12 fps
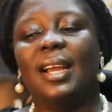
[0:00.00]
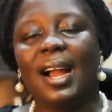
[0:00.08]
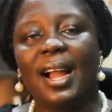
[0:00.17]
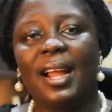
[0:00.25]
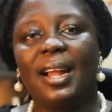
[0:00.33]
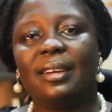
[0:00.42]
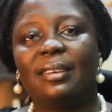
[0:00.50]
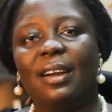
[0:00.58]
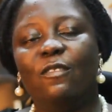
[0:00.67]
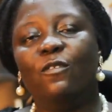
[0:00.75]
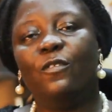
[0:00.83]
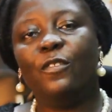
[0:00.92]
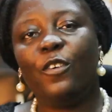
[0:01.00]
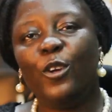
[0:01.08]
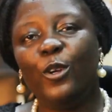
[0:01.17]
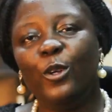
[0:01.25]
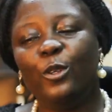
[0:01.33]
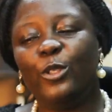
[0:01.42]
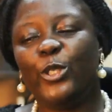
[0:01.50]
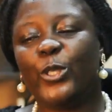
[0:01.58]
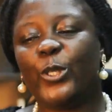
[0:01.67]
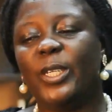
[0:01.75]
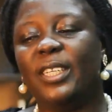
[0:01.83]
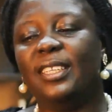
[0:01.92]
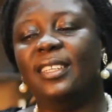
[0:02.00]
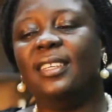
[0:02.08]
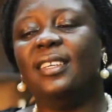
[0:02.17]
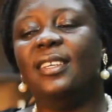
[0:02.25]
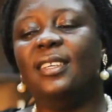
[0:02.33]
hirer voluntarily